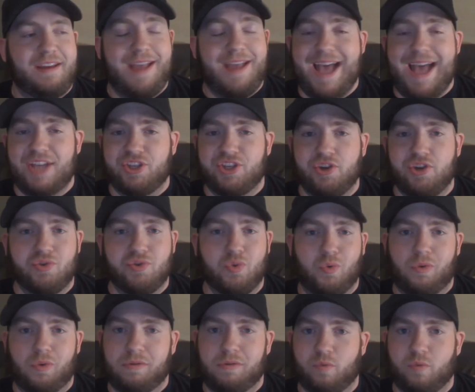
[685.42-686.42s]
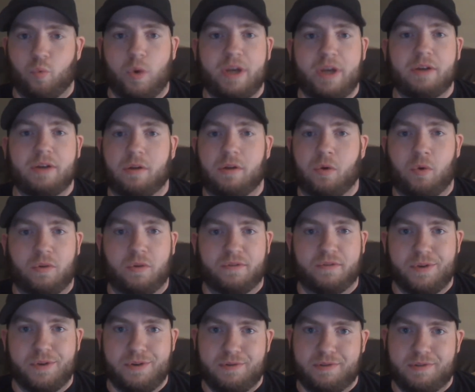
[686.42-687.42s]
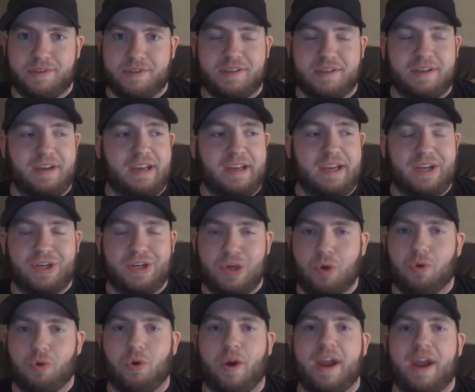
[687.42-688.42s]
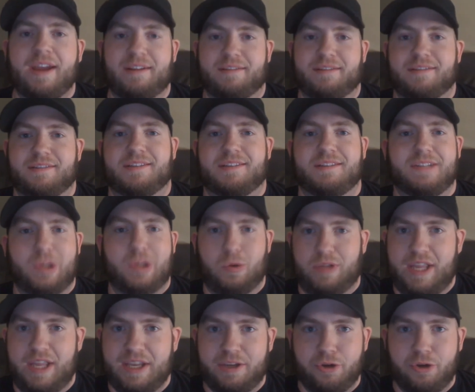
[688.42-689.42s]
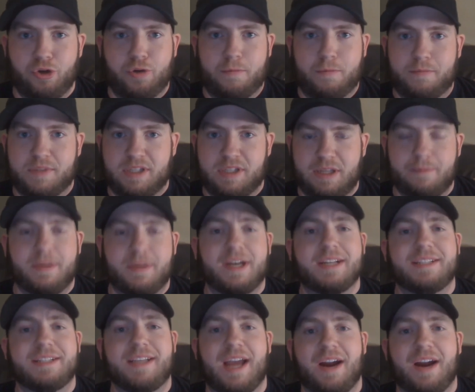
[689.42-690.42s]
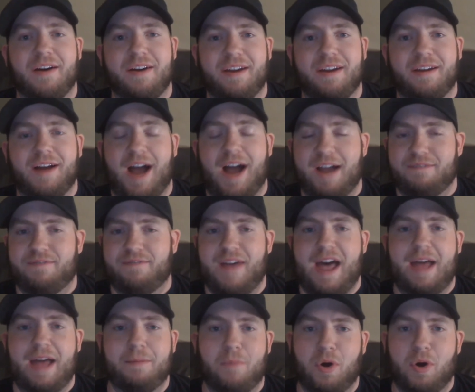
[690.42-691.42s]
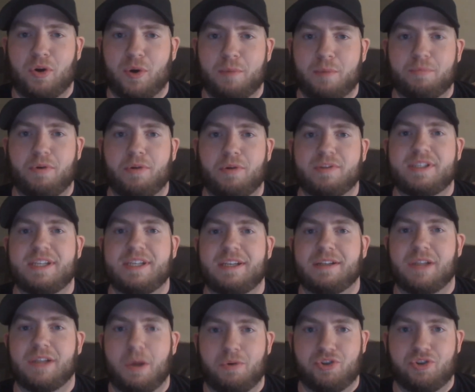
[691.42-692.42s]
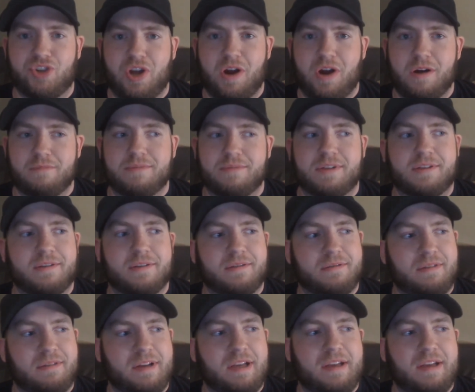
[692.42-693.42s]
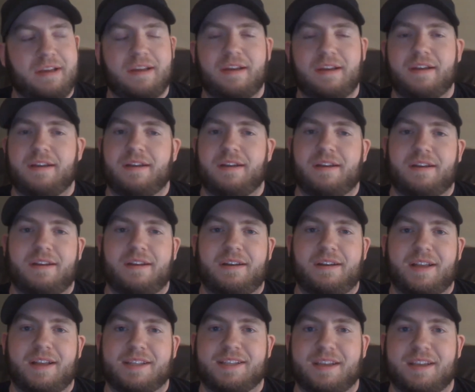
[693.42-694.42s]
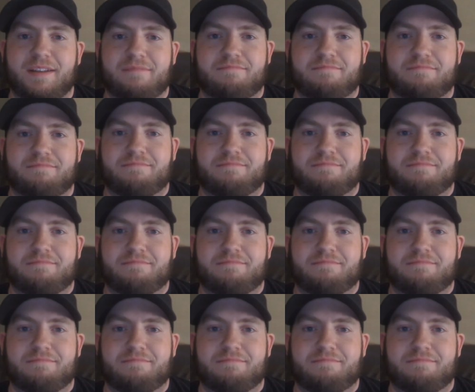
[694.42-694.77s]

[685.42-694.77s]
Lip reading: As usual, real whole foods, no grains, no legumes, limited dairy, high fat, moderate protein, low carbs. That's it.